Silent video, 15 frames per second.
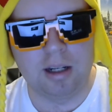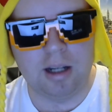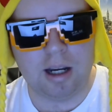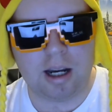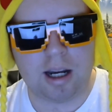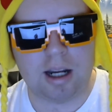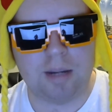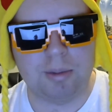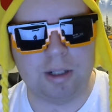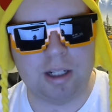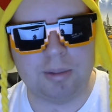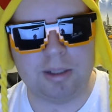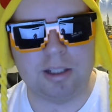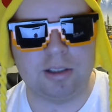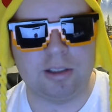We're going to
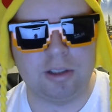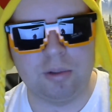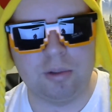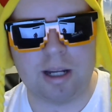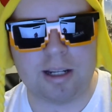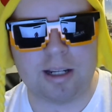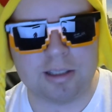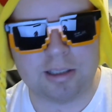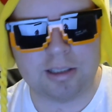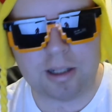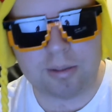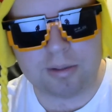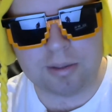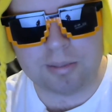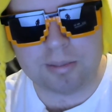be getting new Rex and
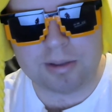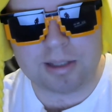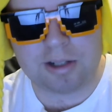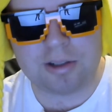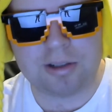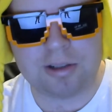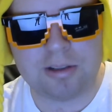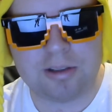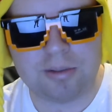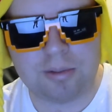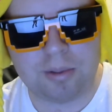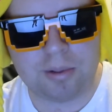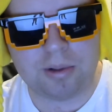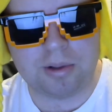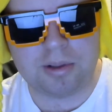customizations, of
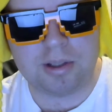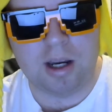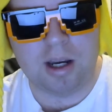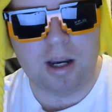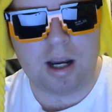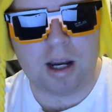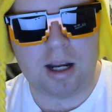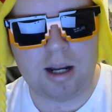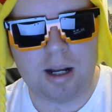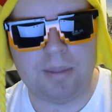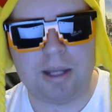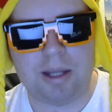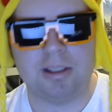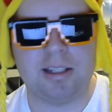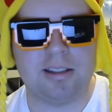course.
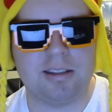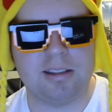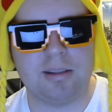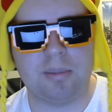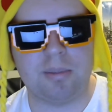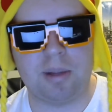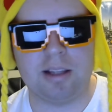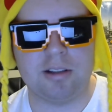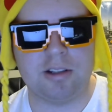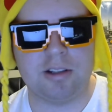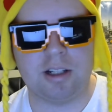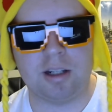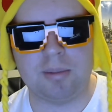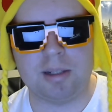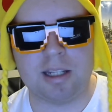Now, seasons of playlists are
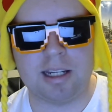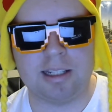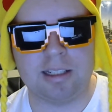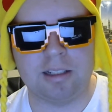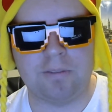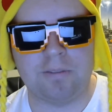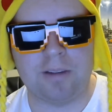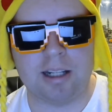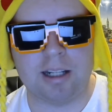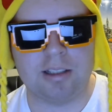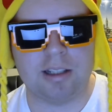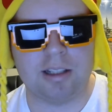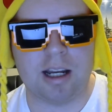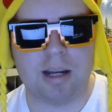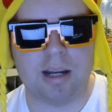going to be taking effect.
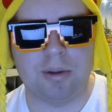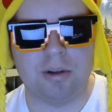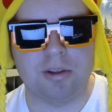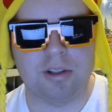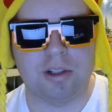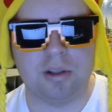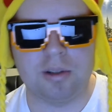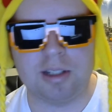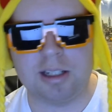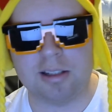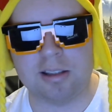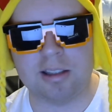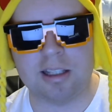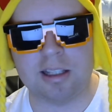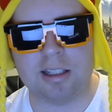There's a new
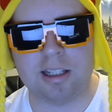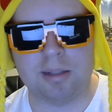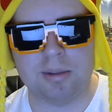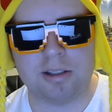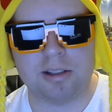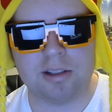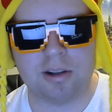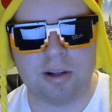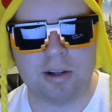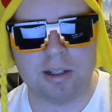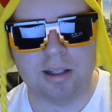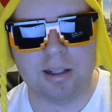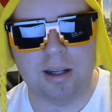season that's going to be starting